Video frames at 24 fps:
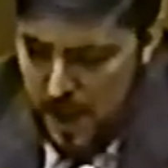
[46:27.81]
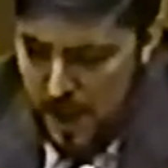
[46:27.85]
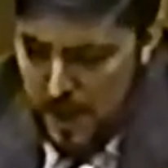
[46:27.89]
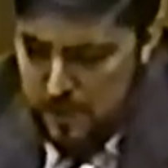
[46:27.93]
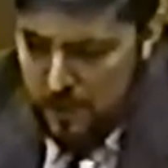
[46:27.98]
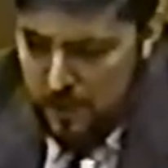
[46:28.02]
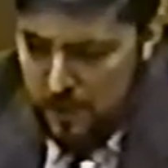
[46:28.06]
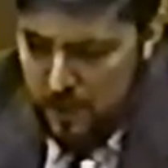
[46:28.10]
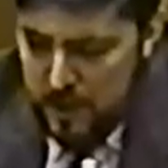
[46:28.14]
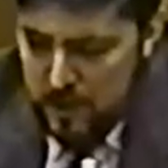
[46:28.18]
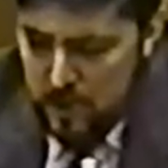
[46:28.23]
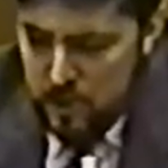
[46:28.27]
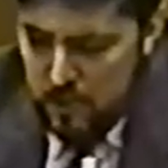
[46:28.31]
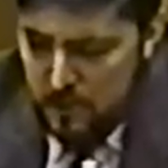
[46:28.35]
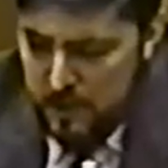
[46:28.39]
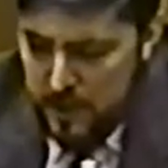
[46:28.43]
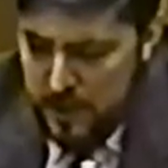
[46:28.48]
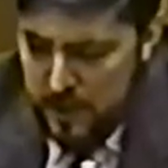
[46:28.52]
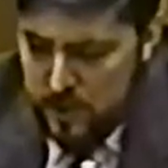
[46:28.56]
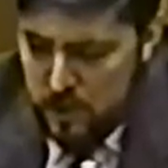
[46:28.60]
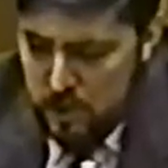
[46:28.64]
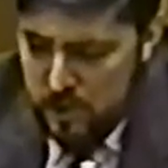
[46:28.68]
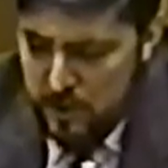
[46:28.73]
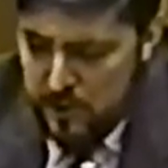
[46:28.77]
I pledge
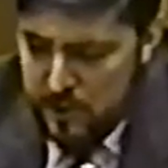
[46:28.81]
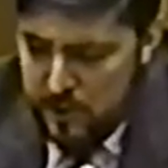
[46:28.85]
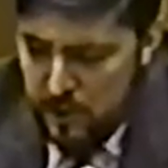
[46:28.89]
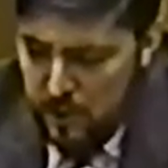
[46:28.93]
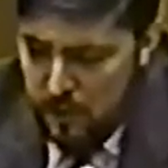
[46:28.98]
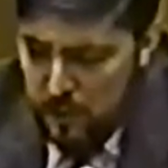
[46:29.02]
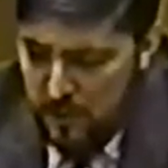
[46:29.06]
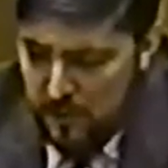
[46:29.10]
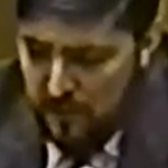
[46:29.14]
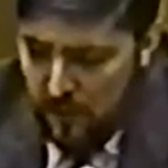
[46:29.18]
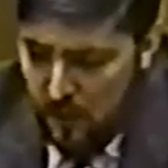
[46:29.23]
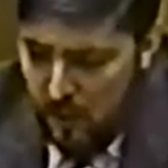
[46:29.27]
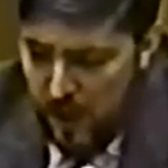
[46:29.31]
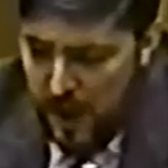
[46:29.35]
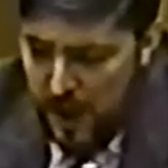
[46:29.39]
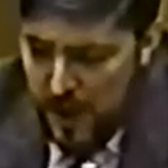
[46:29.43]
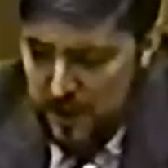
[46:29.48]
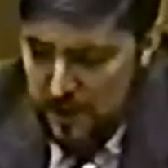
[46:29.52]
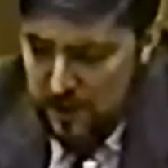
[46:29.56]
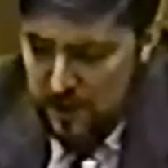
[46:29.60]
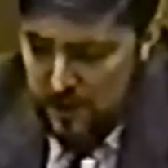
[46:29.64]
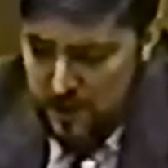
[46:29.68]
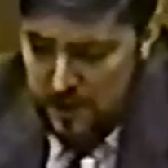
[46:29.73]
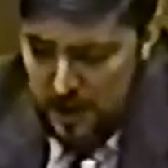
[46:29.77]
allegiance to the
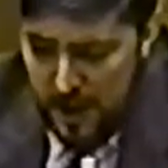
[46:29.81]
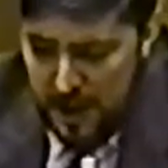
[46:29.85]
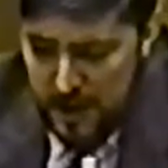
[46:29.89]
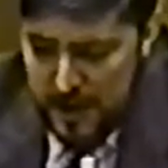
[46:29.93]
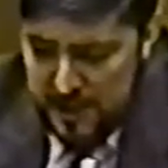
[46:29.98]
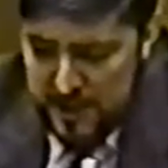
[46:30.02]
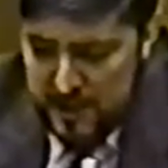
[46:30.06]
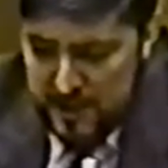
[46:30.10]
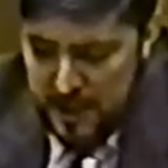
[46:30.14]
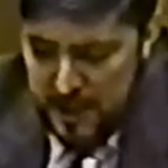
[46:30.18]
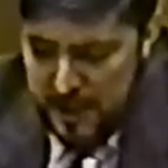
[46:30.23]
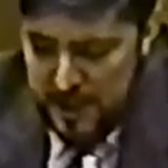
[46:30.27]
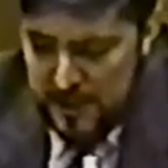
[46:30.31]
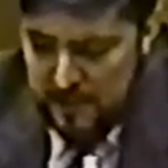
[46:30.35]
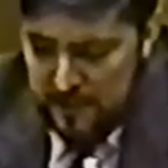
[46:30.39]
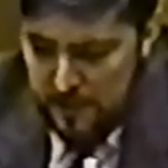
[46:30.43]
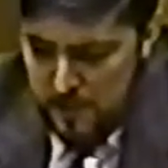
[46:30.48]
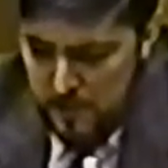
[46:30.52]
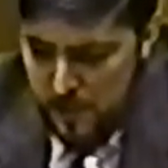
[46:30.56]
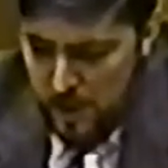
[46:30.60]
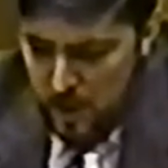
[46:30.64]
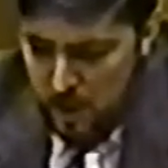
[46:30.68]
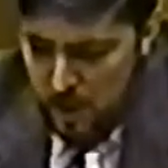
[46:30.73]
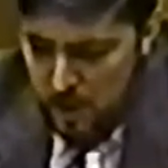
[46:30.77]
flag of the United States
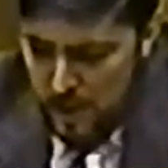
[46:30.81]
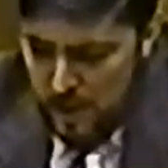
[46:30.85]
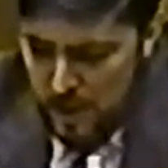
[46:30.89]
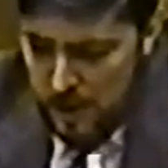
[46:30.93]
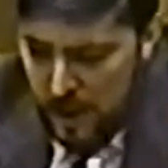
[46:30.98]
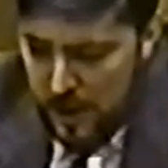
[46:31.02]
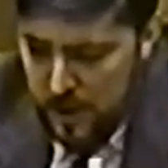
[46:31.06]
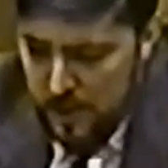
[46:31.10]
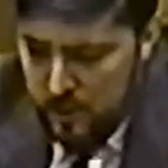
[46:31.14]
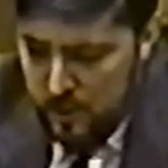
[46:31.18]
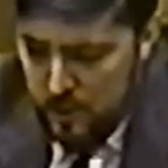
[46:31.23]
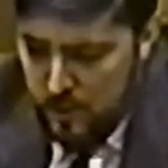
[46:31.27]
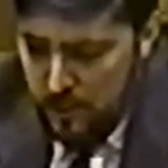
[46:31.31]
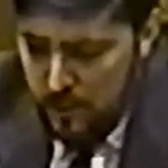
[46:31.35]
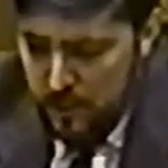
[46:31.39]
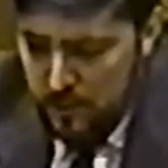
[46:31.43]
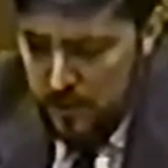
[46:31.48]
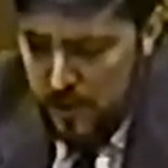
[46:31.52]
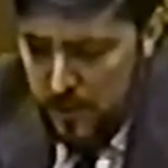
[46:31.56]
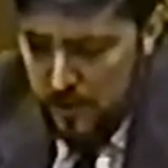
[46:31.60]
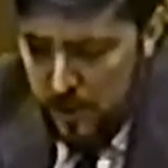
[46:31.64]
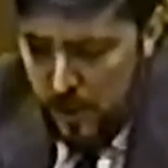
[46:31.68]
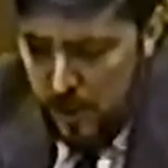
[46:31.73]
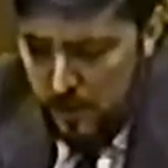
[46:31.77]
of America and to
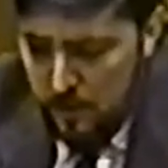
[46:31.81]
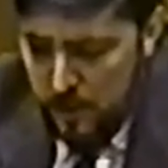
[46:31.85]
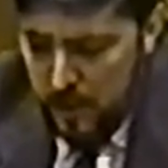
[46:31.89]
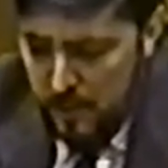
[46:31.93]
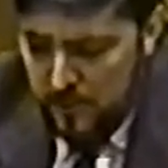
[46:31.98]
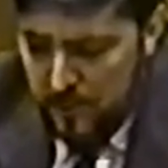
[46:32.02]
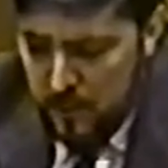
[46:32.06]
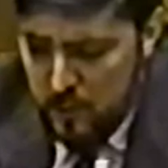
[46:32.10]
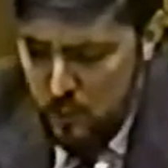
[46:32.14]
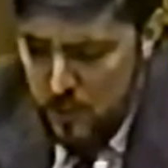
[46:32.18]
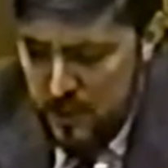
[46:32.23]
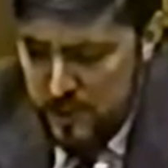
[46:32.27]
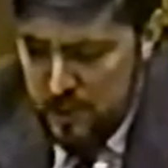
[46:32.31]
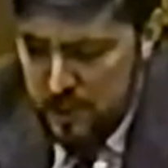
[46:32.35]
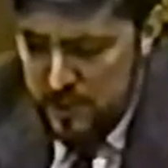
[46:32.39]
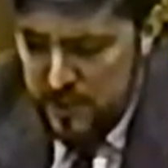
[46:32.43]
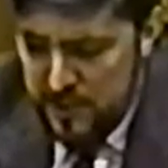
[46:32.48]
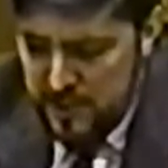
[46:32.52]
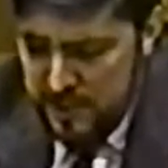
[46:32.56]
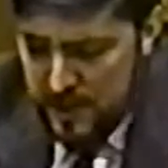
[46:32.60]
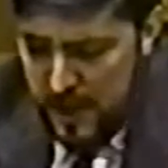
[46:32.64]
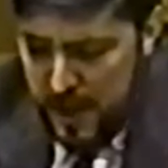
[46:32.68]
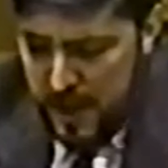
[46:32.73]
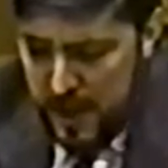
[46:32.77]
the republic for which
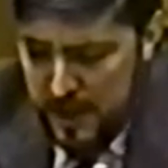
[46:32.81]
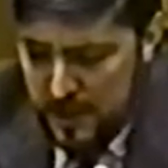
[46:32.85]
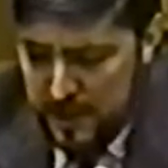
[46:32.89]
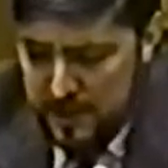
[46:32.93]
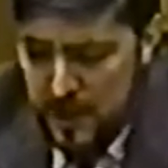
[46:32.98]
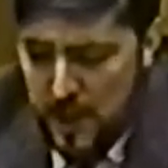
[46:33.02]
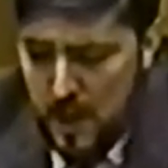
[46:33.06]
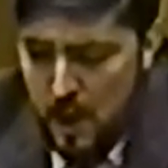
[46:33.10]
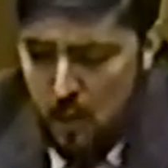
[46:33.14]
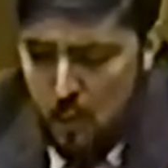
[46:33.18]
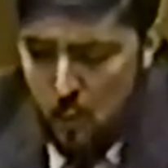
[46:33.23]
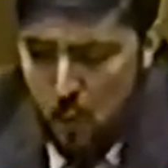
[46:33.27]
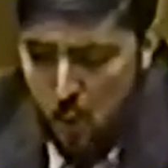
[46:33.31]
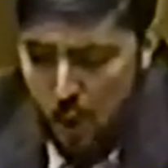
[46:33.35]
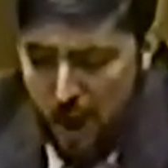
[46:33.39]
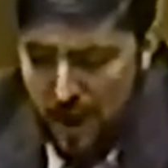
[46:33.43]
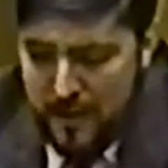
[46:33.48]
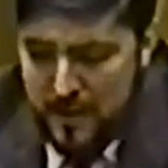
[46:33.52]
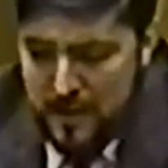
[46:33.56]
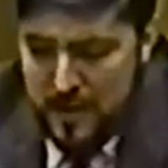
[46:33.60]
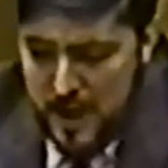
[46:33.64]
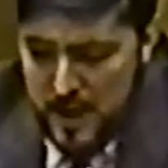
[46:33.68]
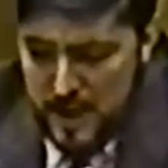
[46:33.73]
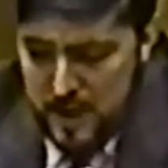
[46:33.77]
it stands,
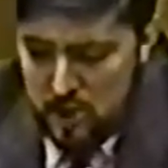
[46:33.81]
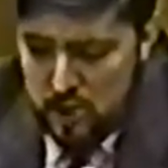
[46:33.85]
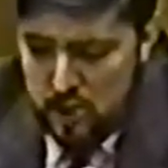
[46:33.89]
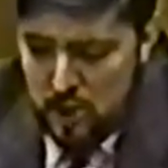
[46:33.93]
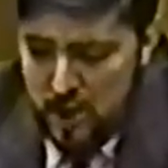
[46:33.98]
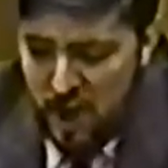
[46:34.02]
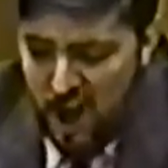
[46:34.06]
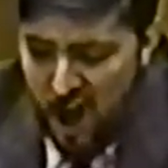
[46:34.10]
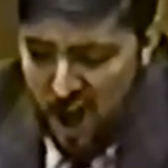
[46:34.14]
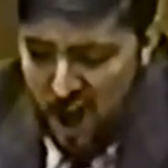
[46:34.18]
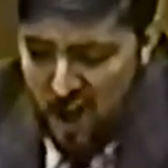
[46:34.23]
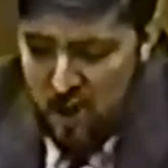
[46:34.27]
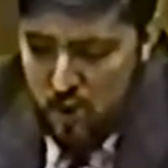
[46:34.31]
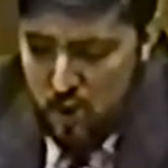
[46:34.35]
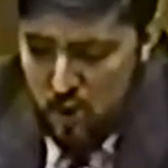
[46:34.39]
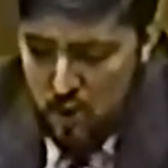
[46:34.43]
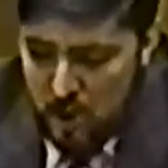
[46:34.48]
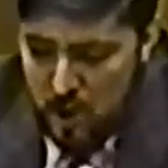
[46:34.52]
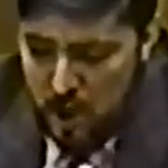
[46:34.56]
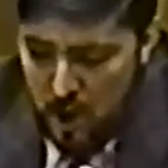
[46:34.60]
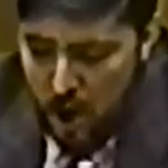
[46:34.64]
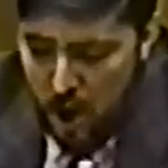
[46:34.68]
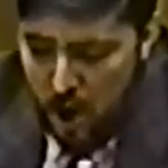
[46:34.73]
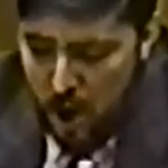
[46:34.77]
one nation
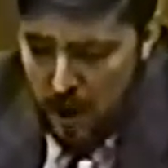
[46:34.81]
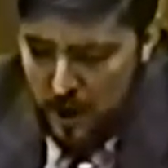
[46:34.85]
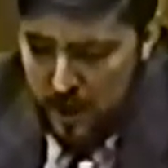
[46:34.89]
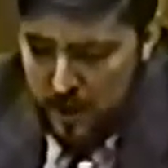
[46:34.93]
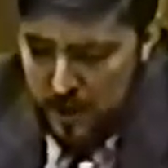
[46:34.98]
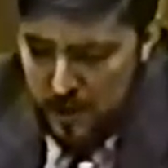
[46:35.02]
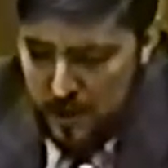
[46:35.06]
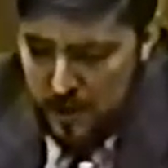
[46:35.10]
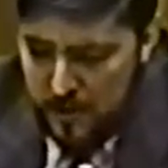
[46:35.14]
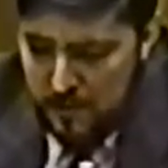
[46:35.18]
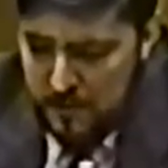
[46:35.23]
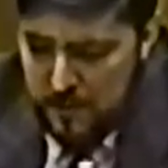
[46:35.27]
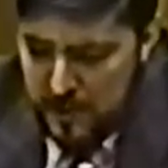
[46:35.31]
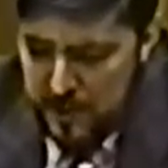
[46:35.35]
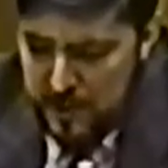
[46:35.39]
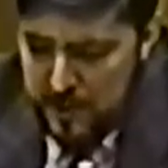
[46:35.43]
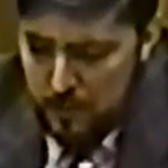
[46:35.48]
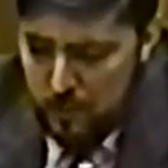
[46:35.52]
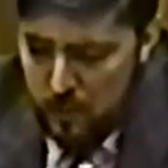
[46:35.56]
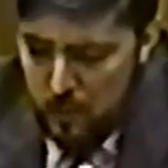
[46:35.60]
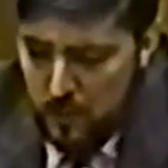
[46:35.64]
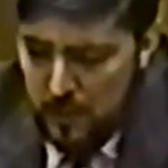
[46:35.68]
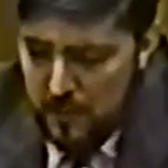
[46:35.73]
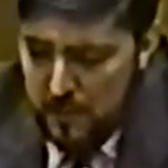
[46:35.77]
under God,
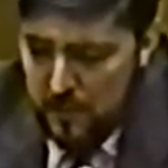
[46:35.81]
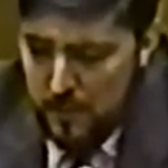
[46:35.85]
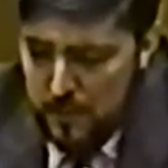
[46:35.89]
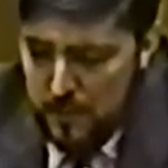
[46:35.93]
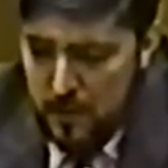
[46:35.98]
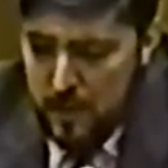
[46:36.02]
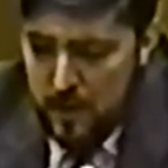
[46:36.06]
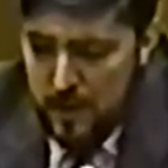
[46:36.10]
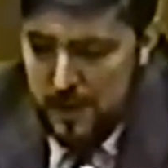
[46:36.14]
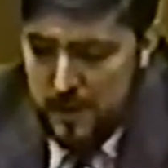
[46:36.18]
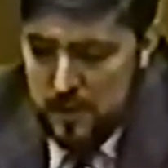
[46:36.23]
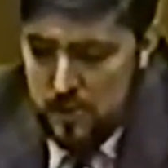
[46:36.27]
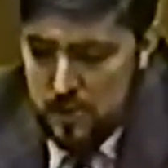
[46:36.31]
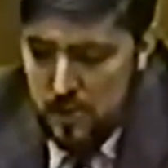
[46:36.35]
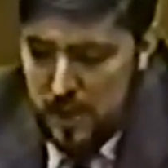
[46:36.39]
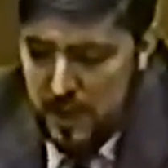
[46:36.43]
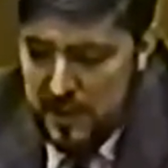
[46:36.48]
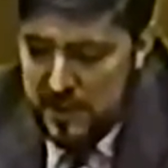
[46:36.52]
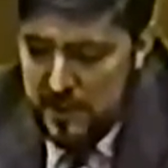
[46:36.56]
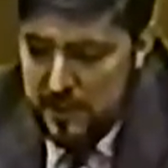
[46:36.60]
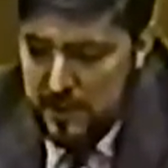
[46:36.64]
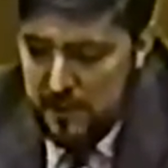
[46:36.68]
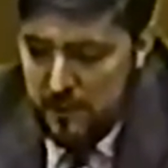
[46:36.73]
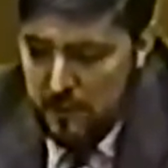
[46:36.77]
indivisible with liberty and
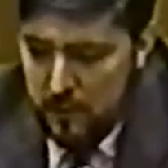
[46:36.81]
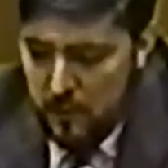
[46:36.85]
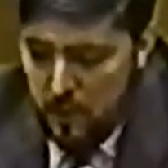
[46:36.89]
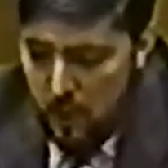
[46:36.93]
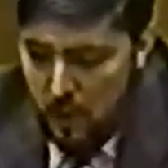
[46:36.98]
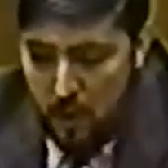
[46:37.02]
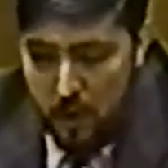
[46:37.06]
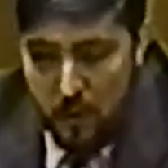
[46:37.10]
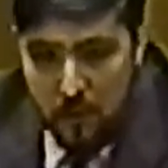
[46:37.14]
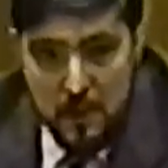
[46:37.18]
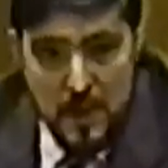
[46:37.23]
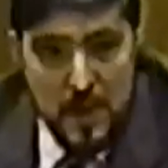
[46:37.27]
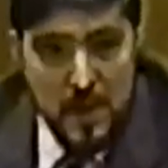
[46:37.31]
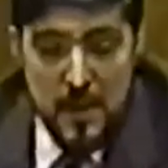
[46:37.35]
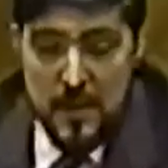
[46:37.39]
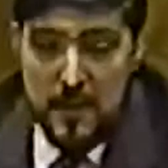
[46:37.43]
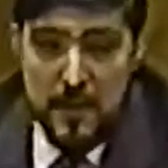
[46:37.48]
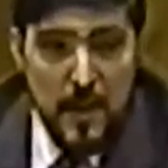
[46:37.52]
justice for all.